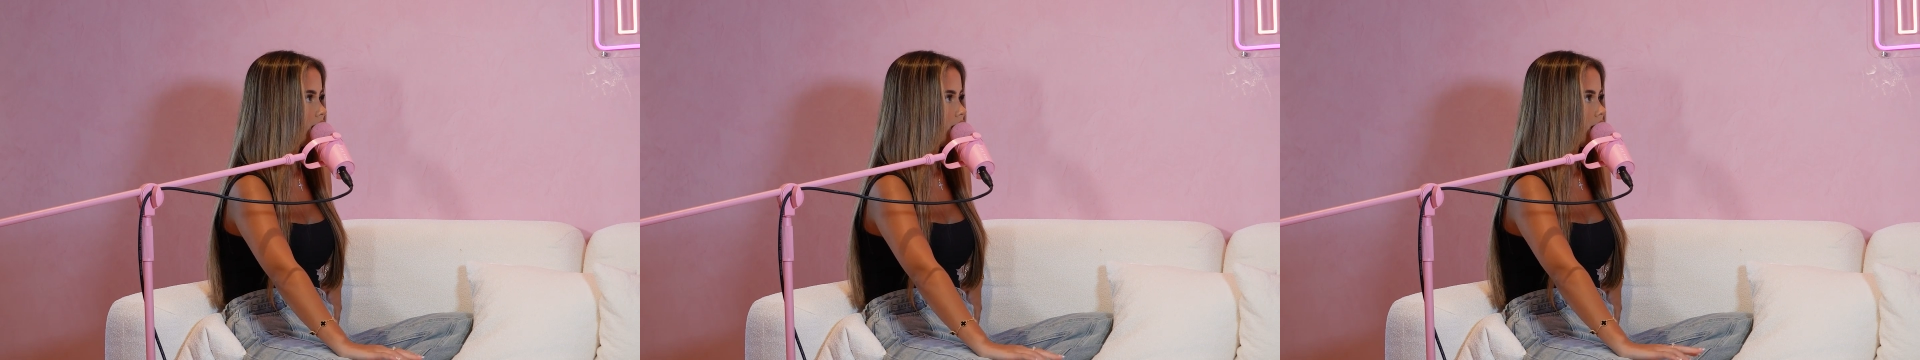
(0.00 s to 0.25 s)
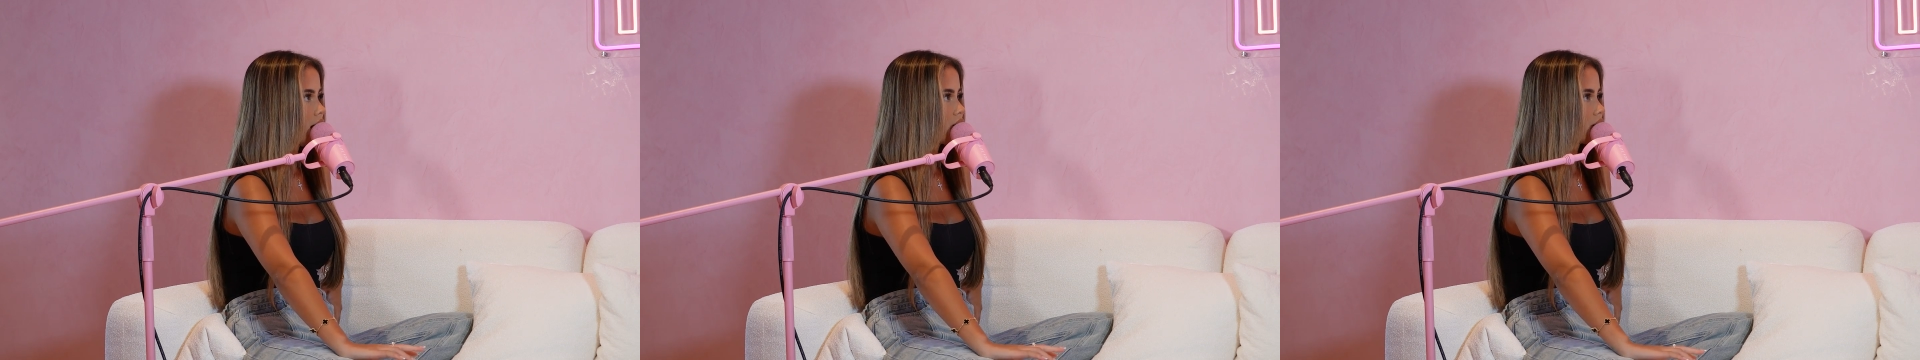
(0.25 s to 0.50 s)

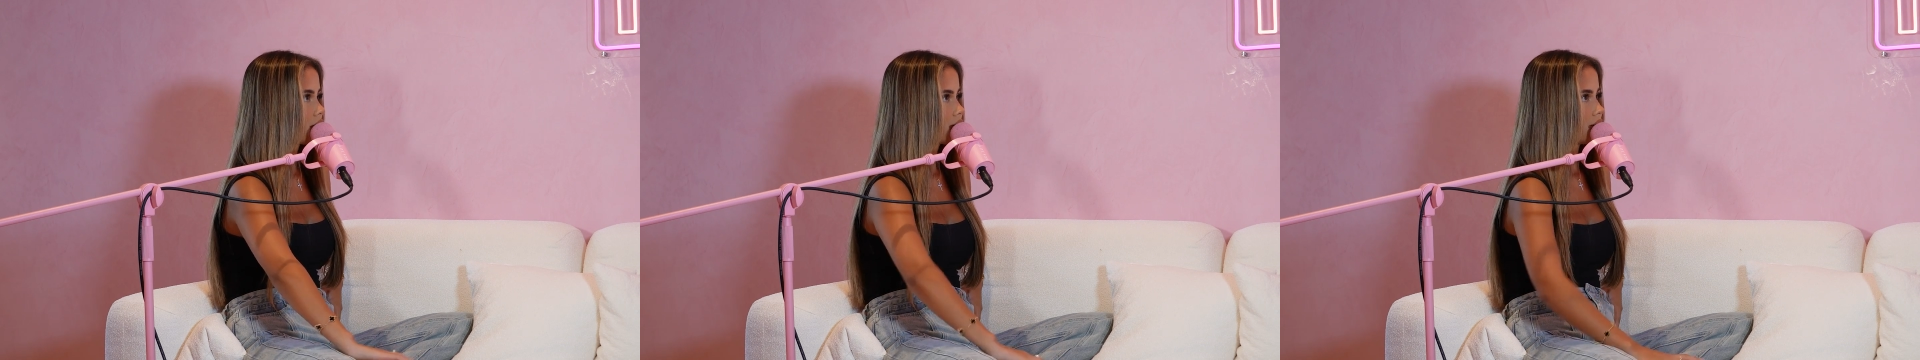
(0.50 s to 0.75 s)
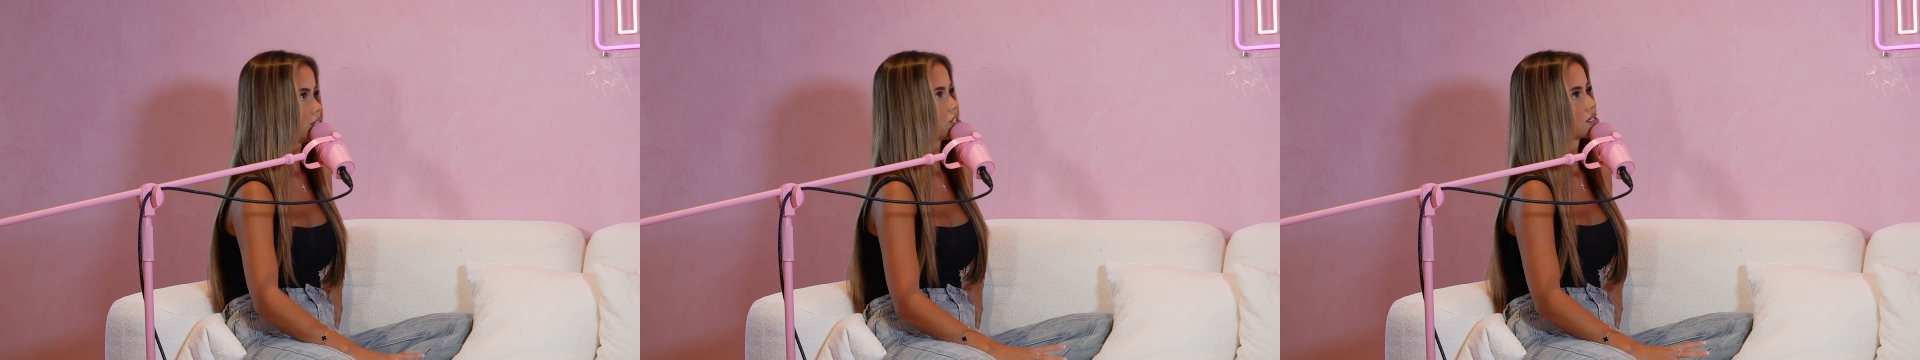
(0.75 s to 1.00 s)
having a
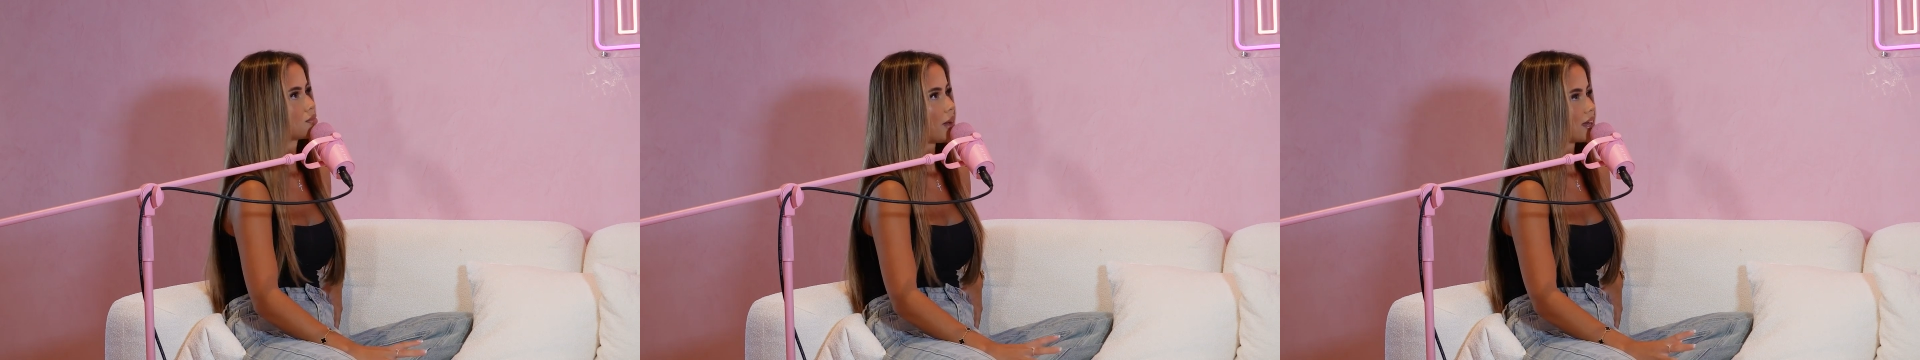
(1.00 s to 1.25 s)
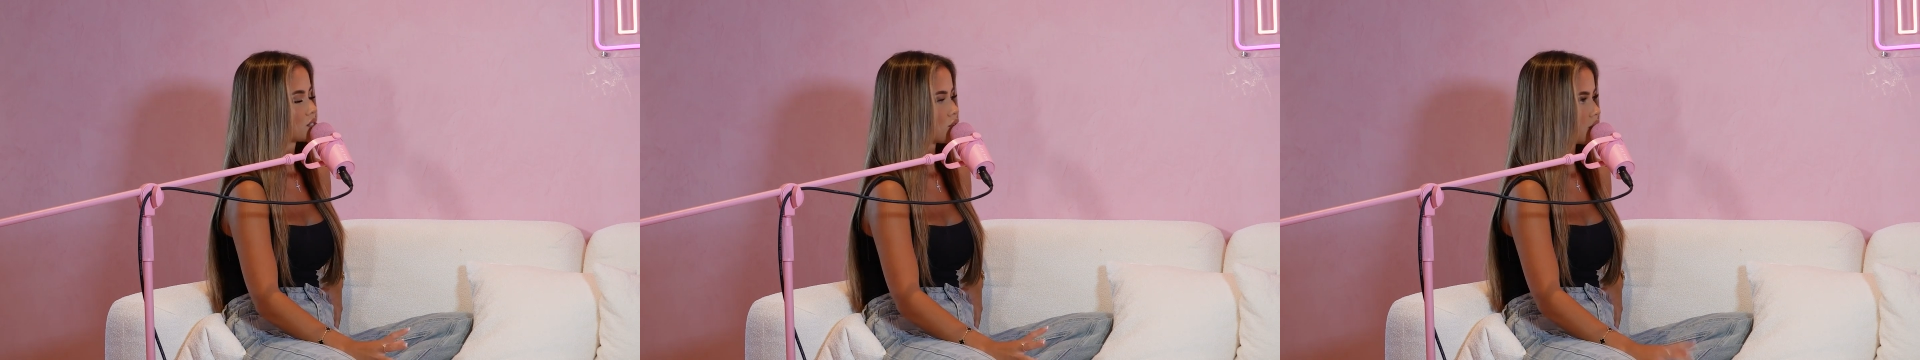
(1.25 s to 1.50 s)
kid just
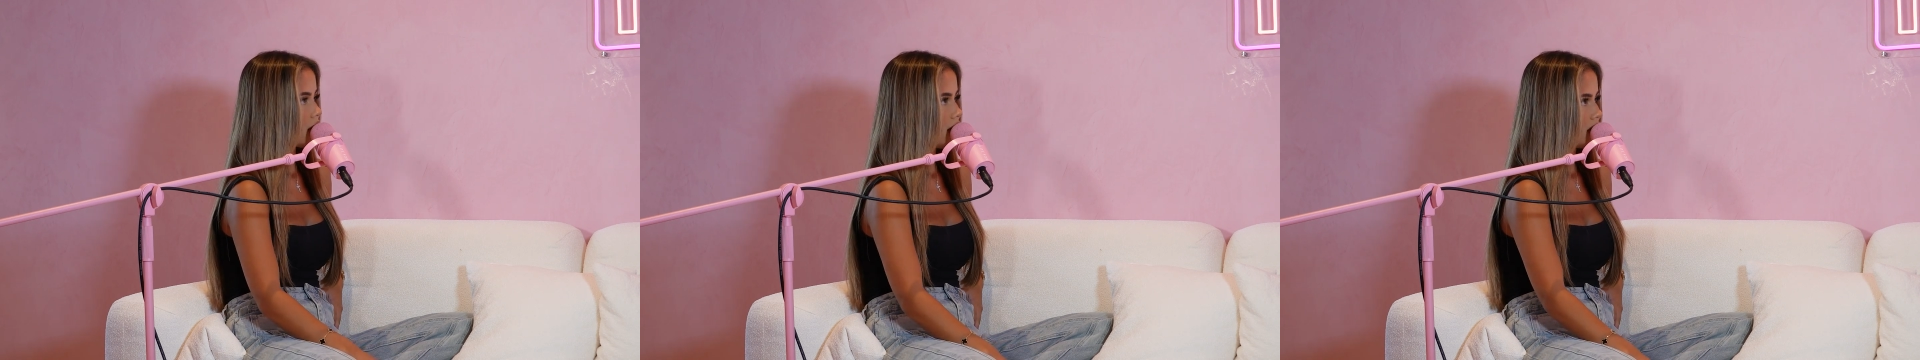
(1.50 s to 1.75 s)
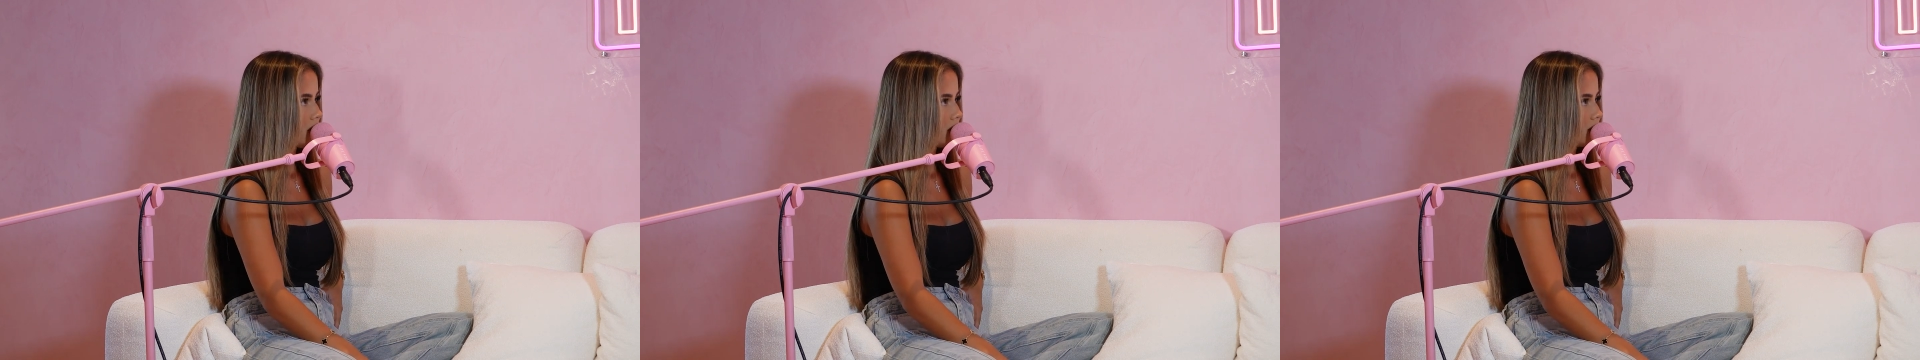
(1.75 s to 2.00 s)
makes your
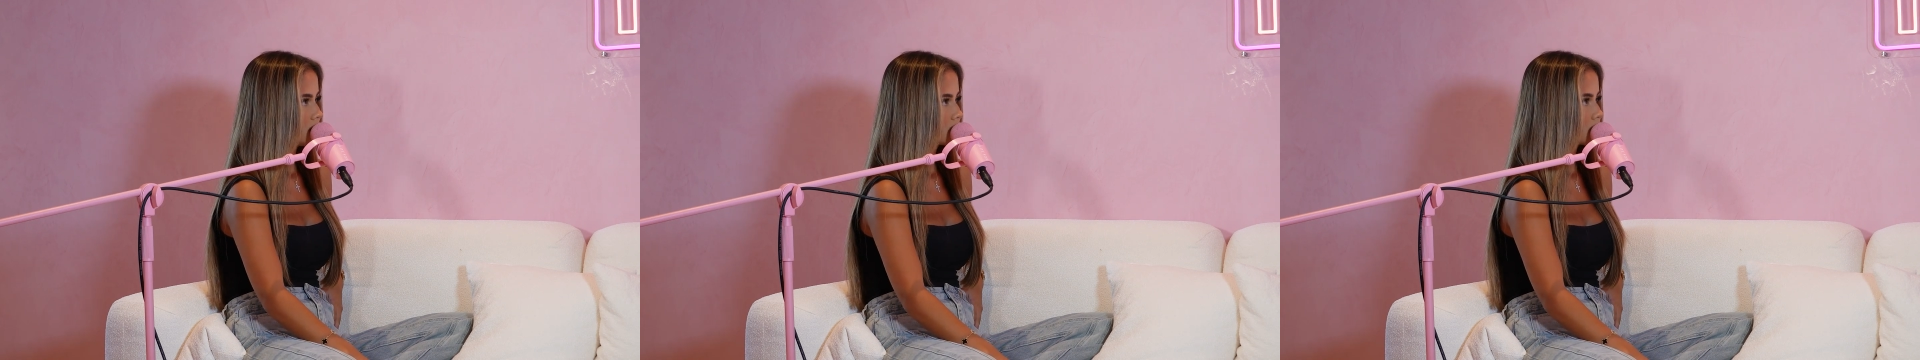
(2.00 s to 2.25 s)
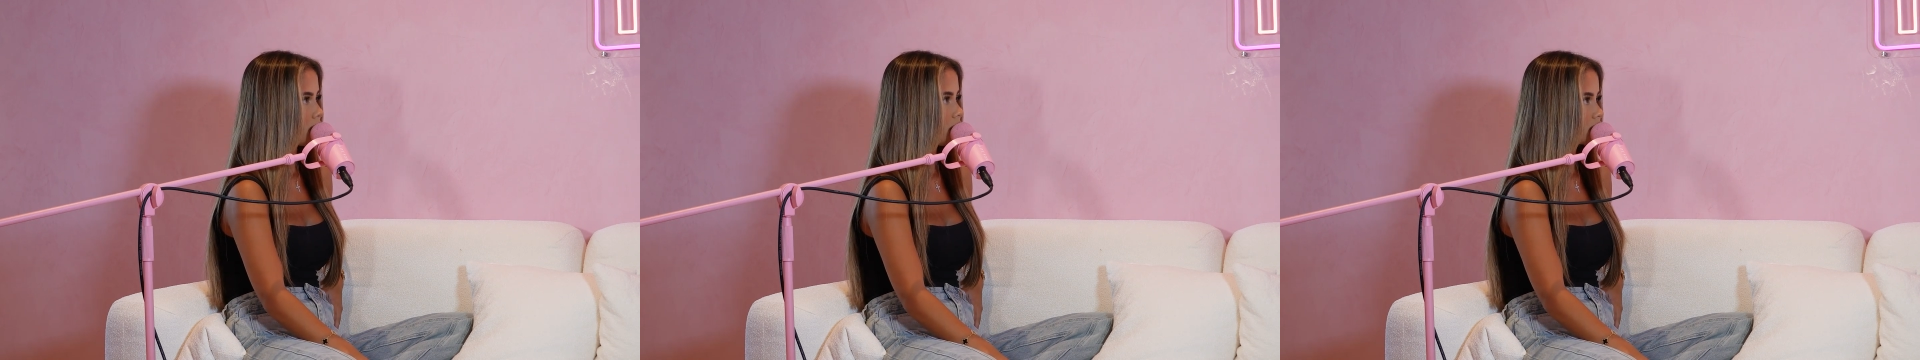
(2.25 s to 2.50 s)
life
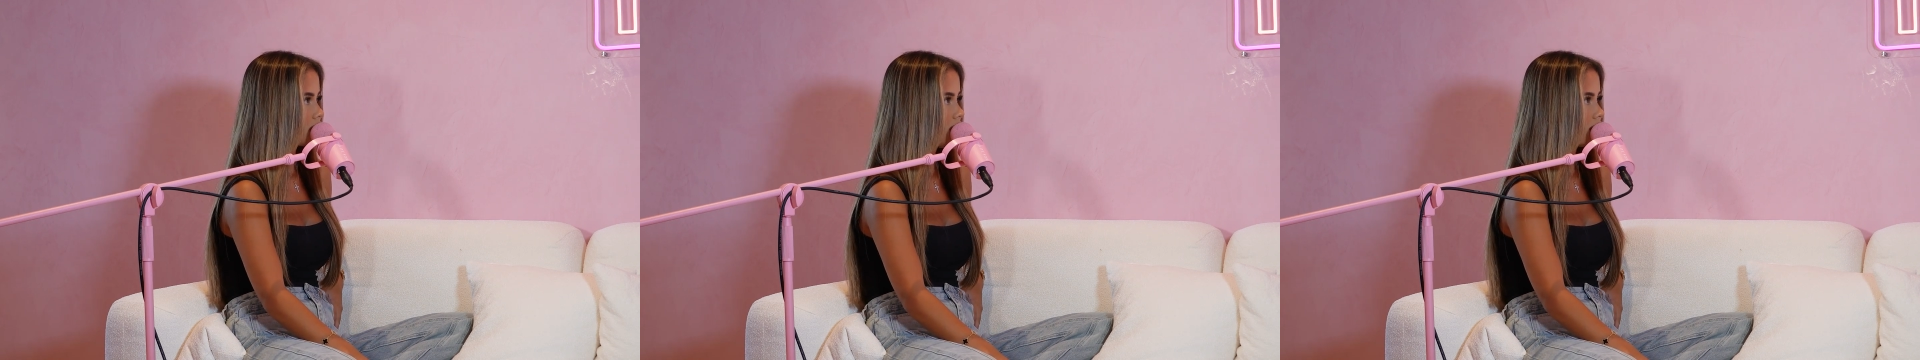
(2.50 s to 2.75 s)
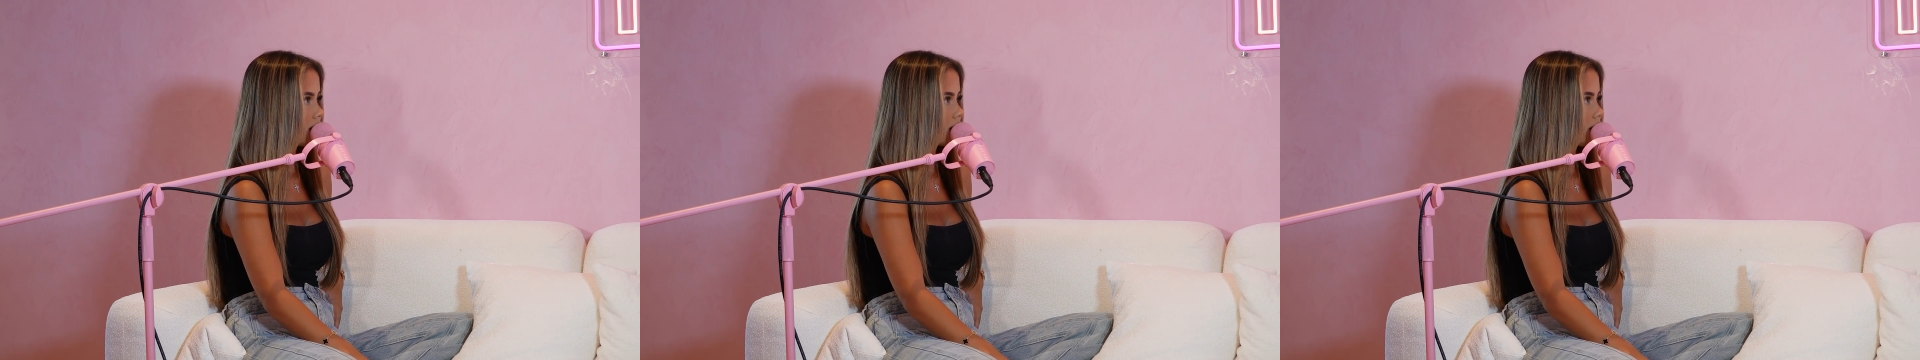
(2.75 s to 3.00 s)
so much harder.